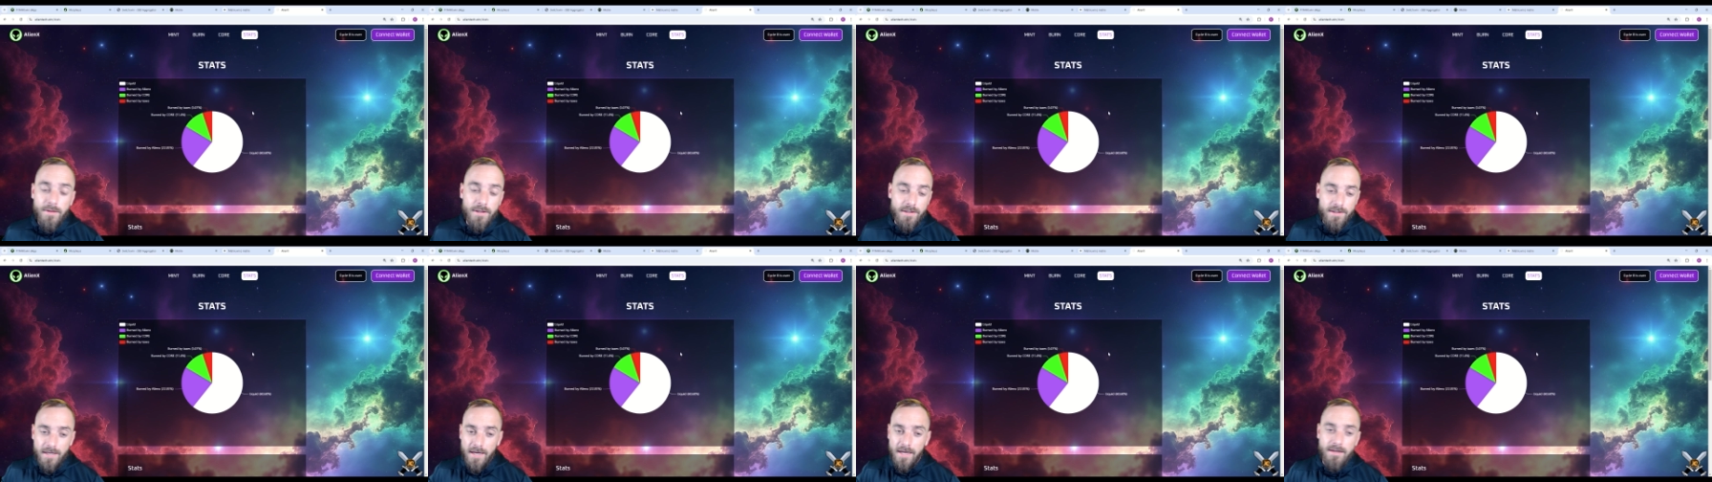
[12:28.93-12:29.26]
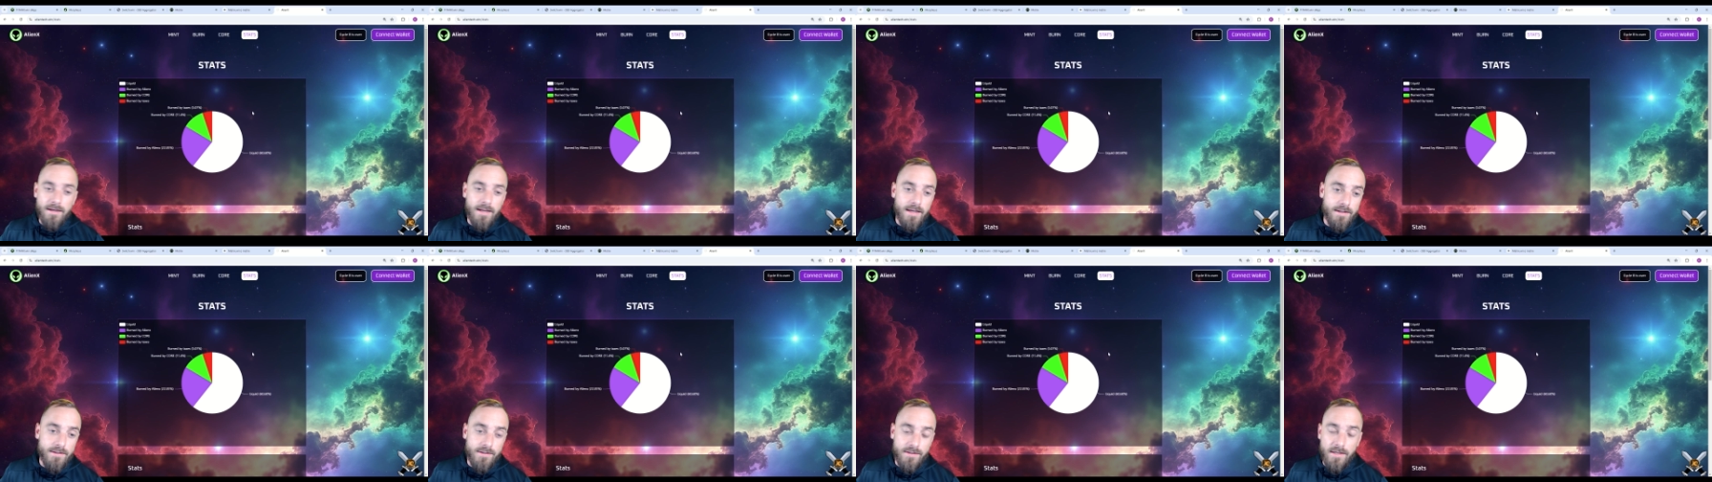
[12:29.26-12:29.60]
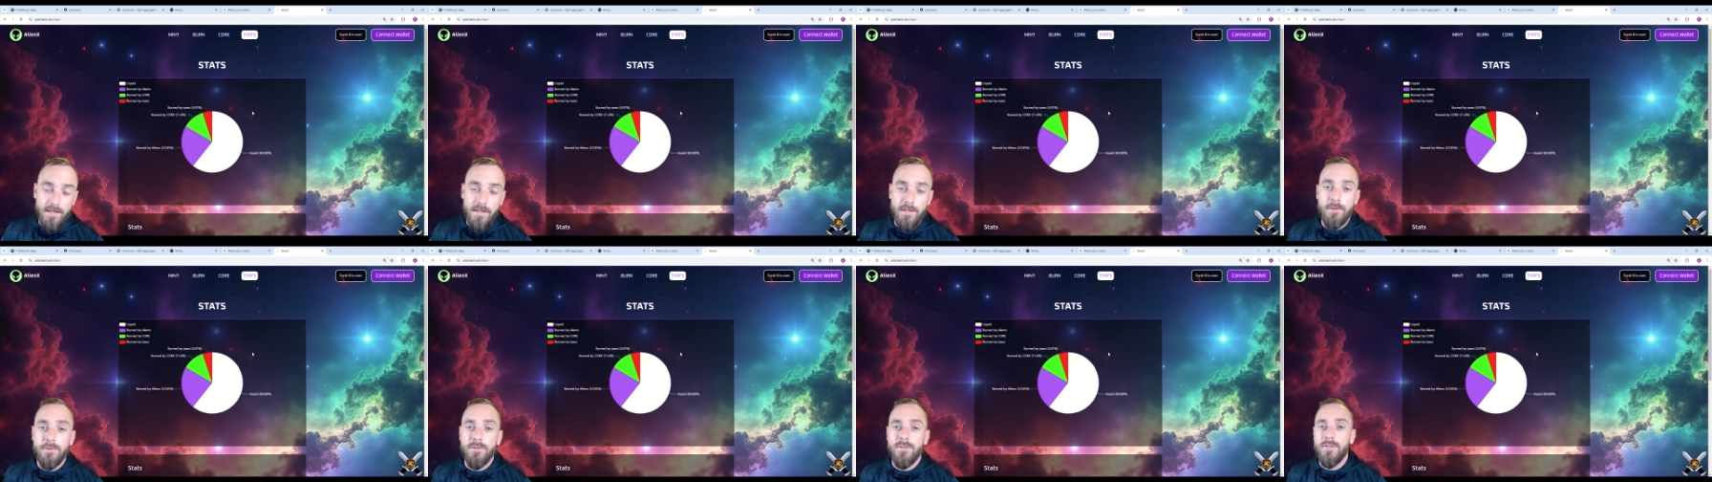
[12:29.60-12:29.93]
TitanX
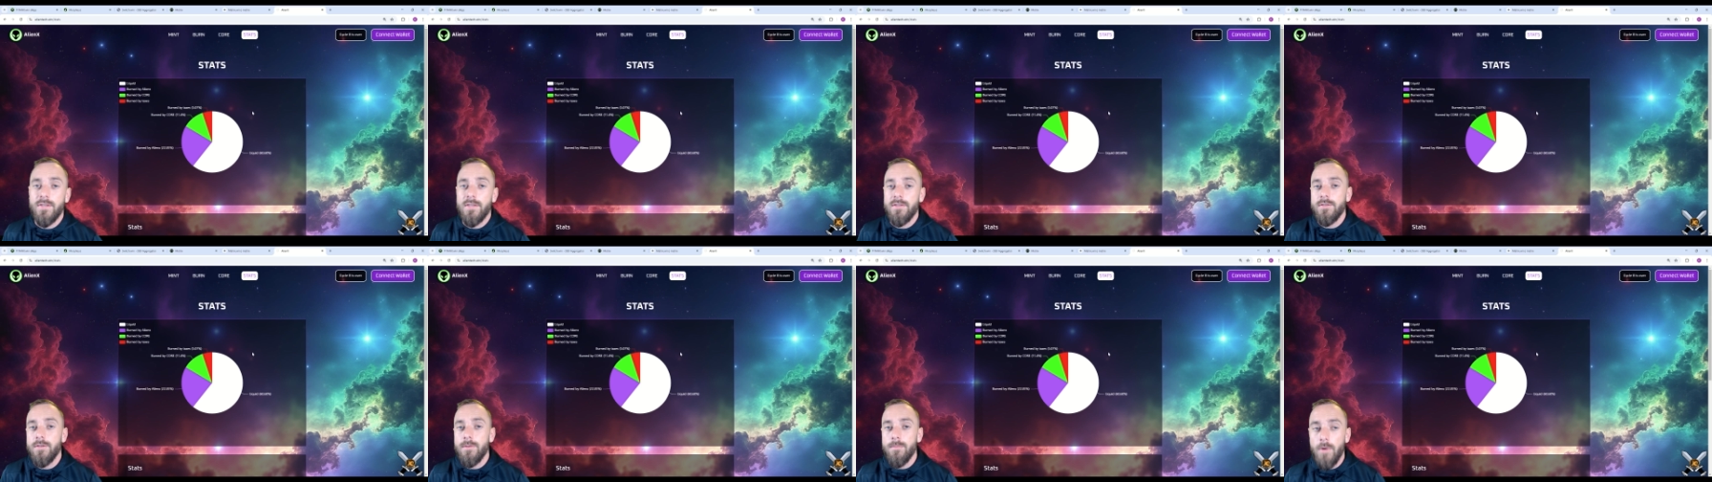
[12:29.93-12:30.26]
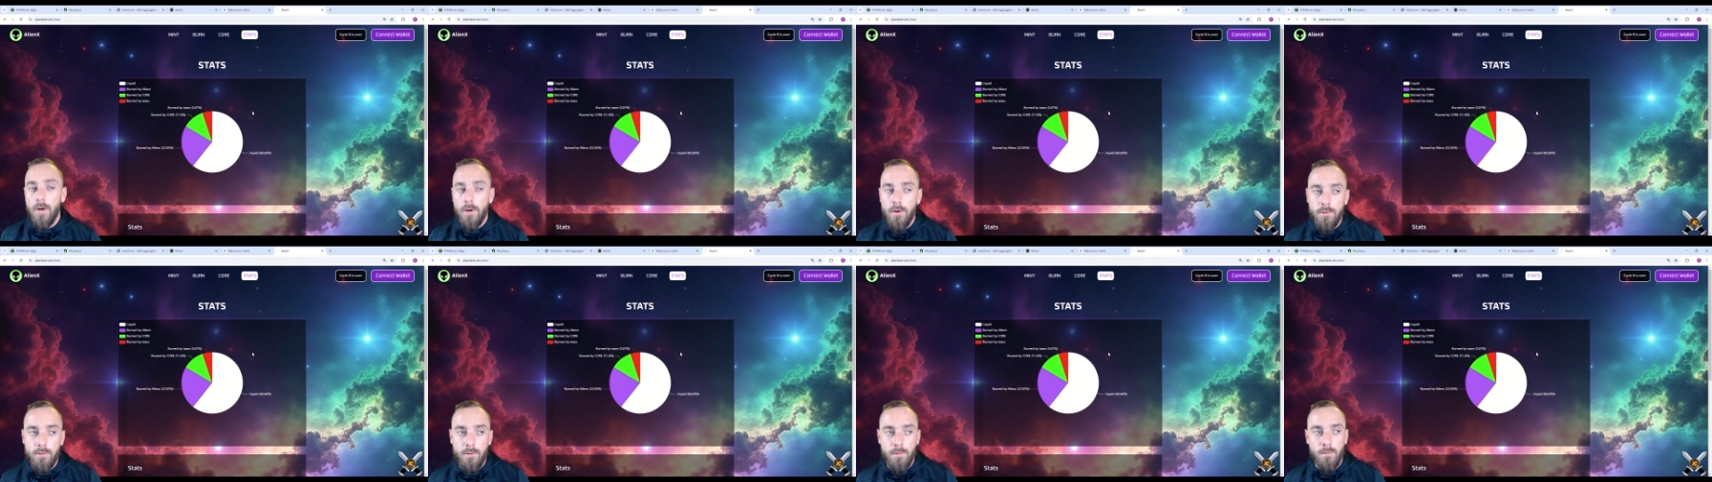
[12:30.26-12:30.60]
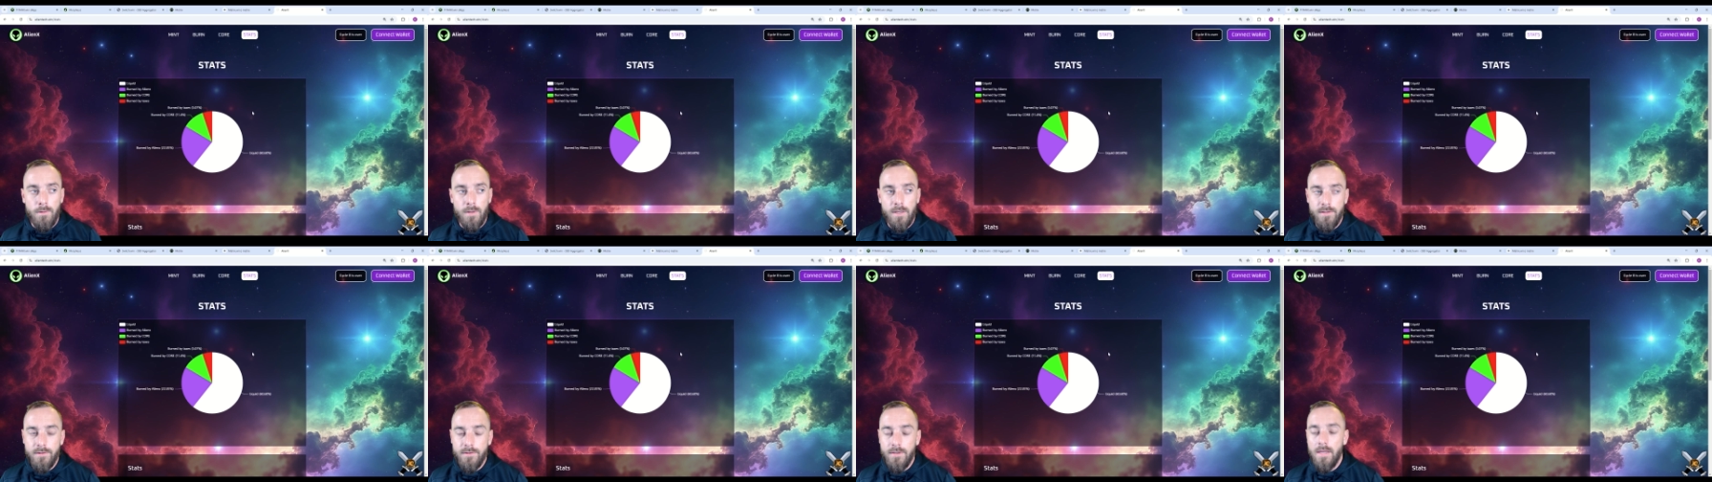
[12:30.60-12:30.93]
ecosystem
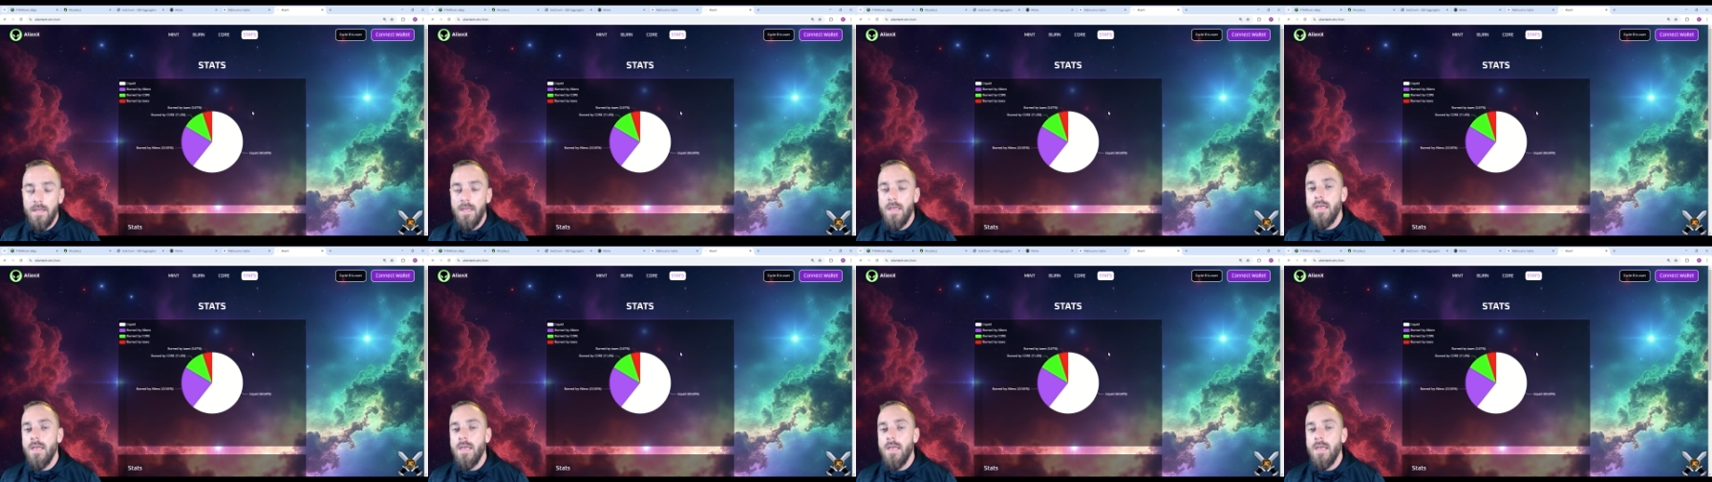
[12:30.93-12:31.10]
altcoins,